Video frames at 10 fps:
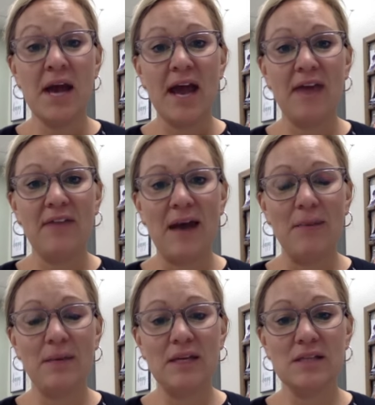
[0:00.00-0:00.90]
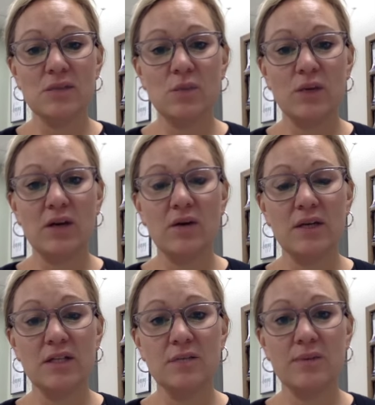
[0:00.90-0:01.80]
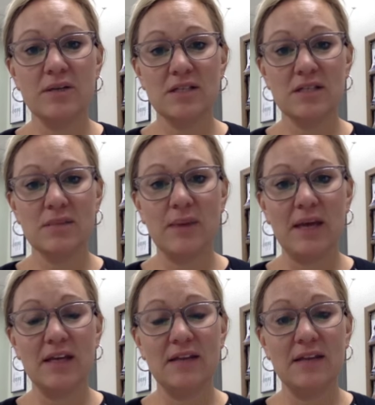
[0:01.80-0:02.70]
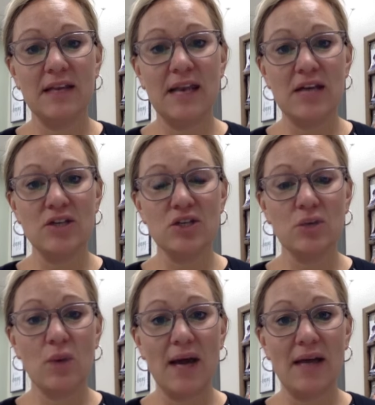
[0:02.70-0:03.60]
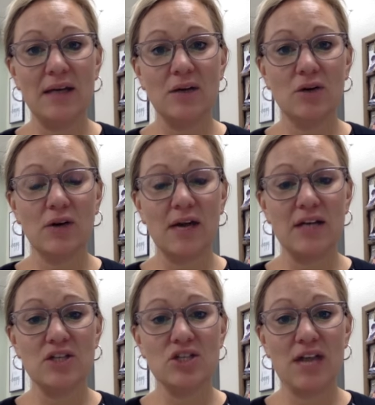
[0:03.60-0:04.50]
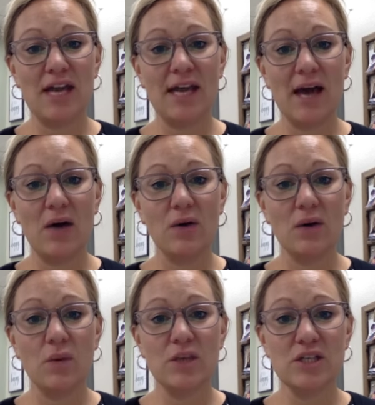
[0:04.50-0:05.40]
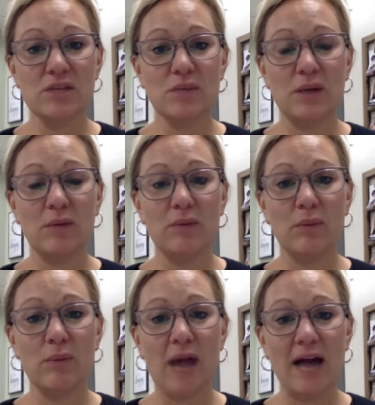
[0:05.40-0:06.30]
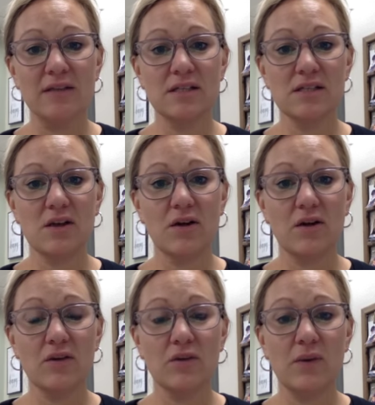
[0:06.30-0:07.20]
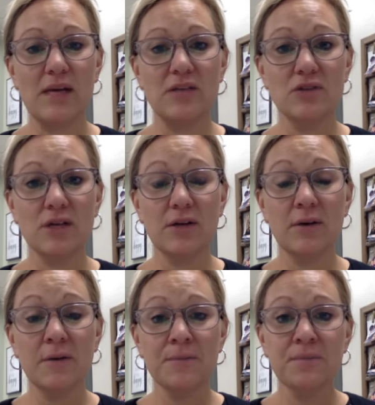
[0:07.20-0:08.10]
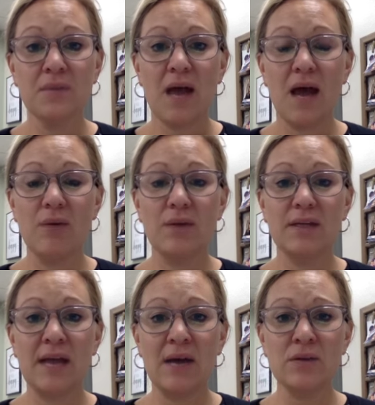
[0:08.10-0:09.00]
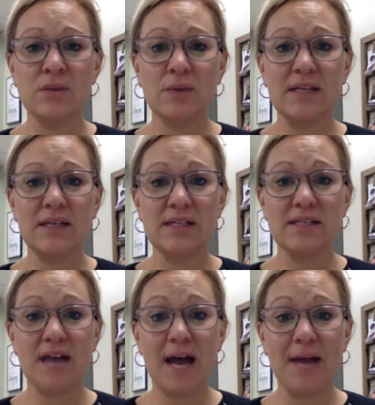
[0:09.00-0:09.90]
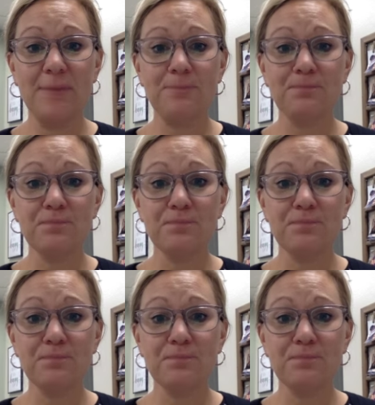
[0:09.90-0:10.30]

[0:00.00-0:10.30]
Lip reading: and that means we are going to participate in the nationwide Great Shakeout, which is when we will practice our earthquake drill. I will announce when it is time